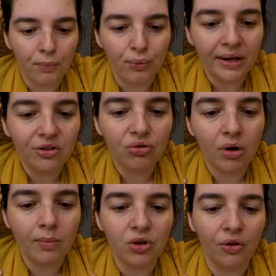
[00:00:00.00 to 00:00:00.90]

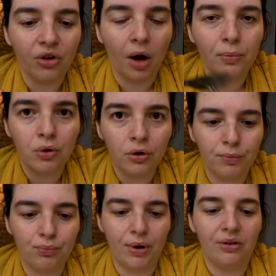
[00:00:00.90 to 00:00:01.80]
breadcrumbs on top,
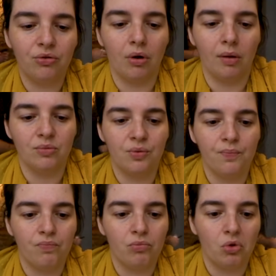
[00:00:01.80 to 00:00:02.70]
cooked breadcrumbs,
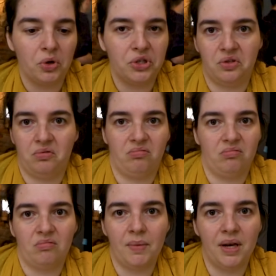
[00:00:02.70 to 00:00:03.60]
which is,
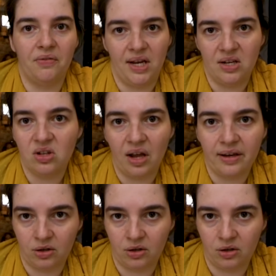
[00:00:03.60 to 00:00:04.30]
I mean, it tastes like